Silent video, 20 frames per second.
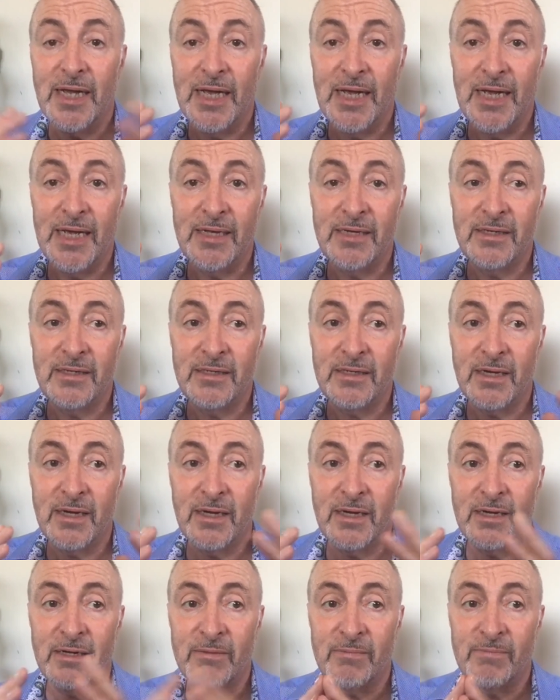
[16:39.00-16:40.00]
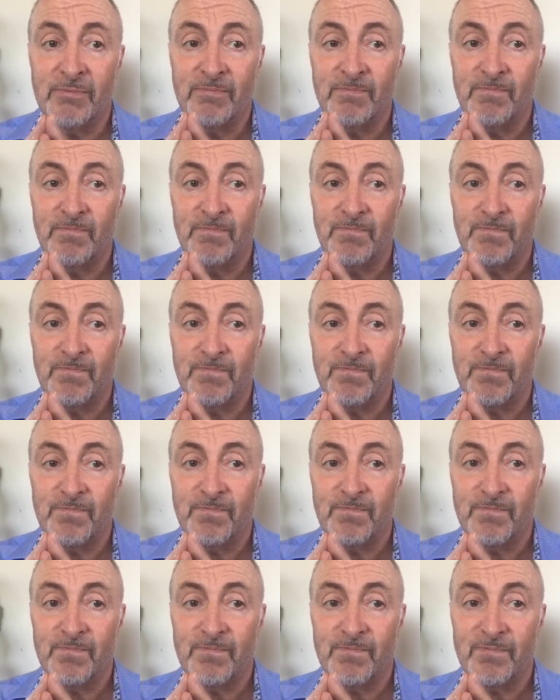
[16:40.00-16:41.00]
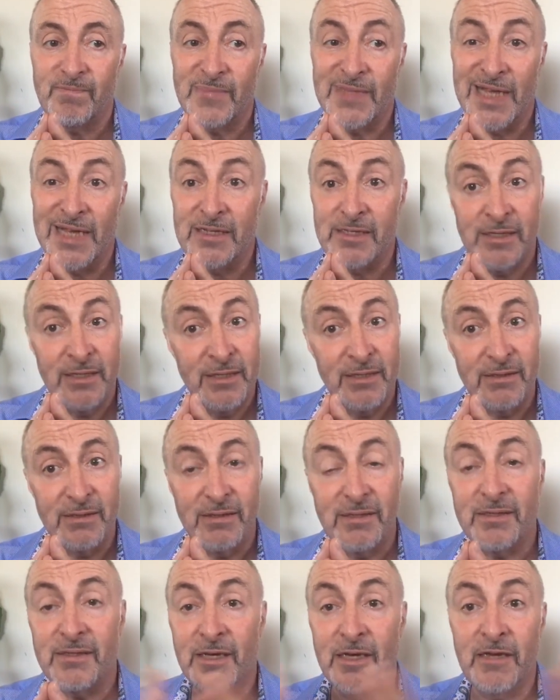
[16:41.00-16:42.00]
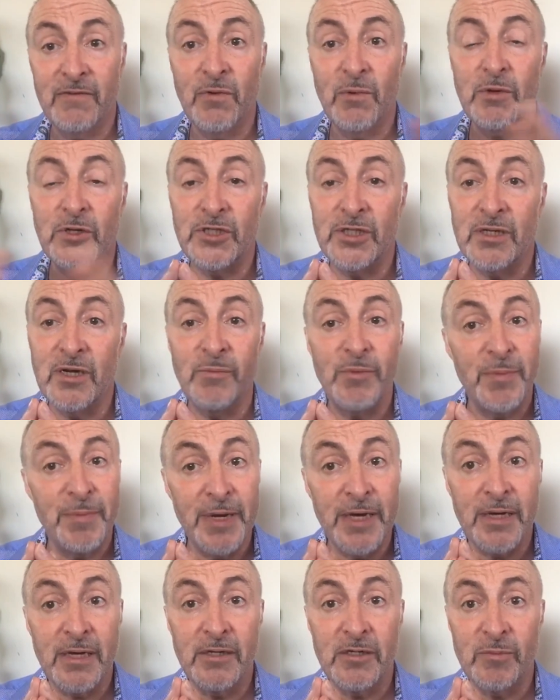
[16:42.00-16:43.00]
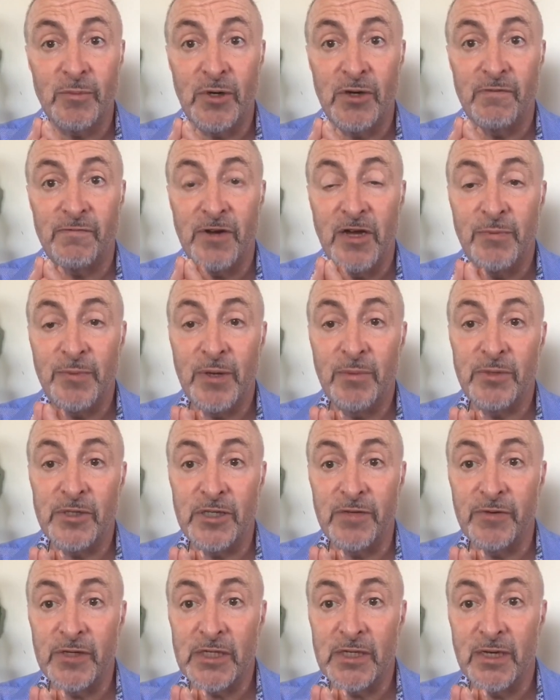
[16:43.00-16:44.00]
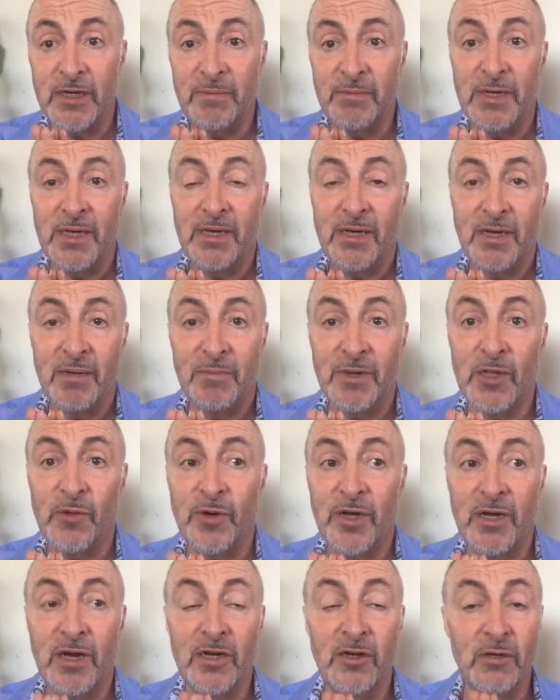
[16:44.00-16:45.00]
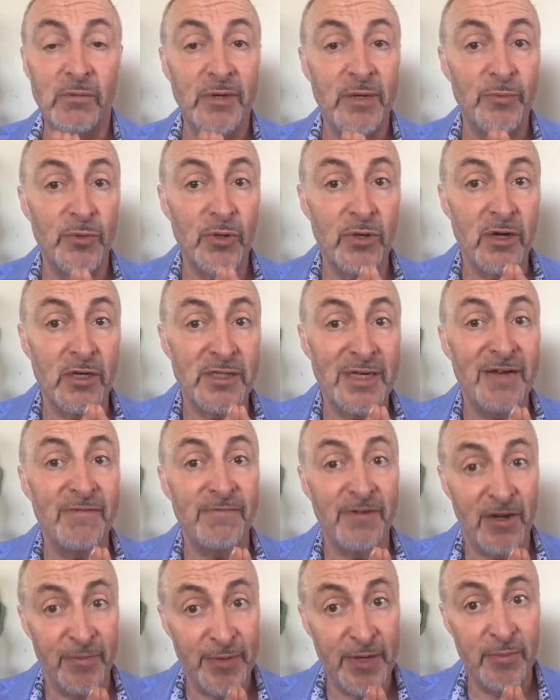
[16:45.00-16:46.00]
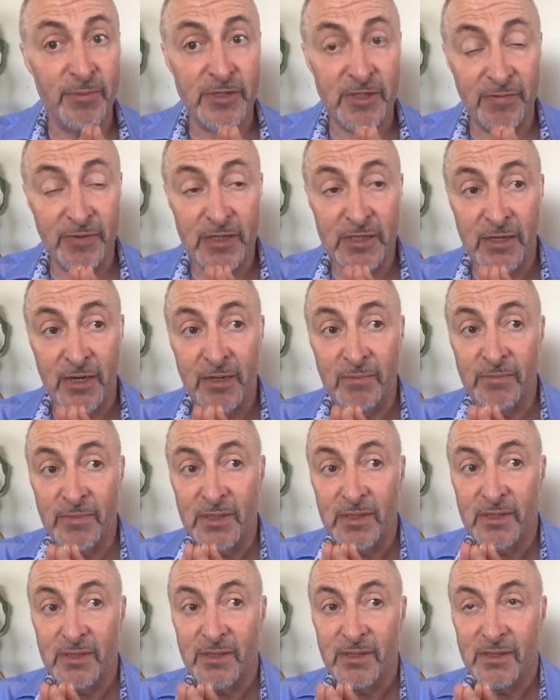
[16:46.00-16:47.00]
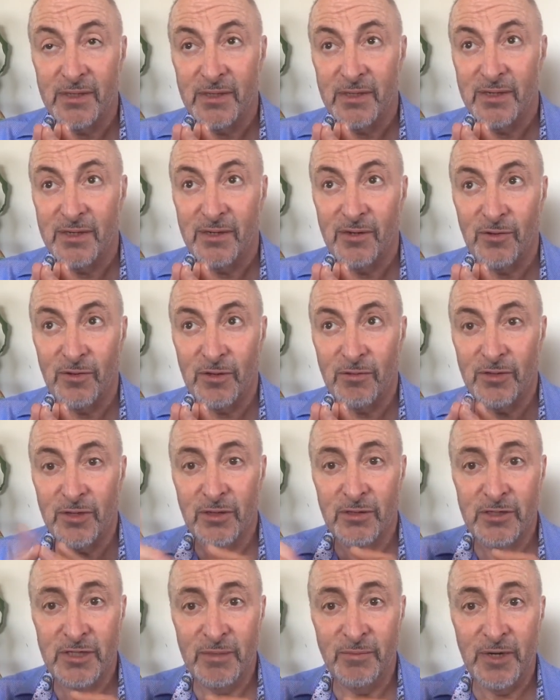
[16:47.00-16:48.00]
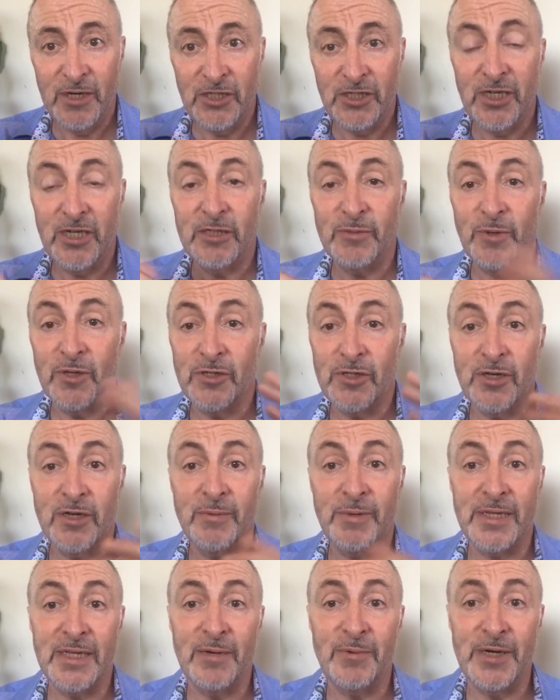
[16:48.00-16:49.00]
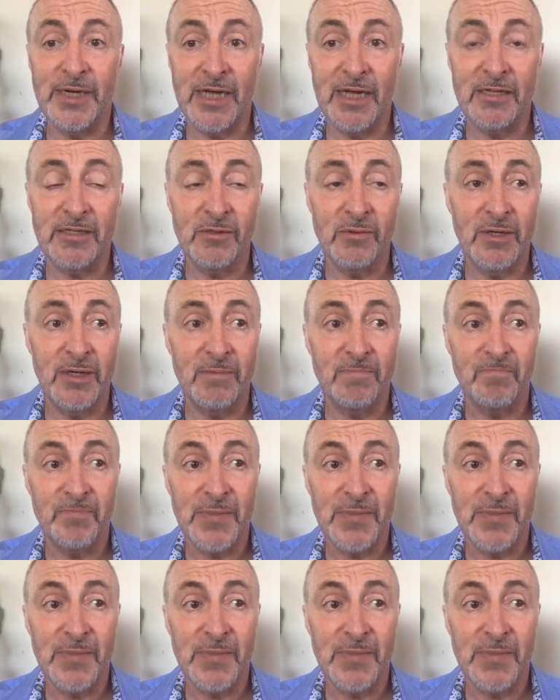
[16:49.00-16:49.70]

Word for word: And um, that's it. Thank you for watching. I'll be back here tomorrow at five P M Pacific time. By the way, I do my broadcast at five P M Pacific time, although Thursday might change, but I'll tell you about that when I get to it.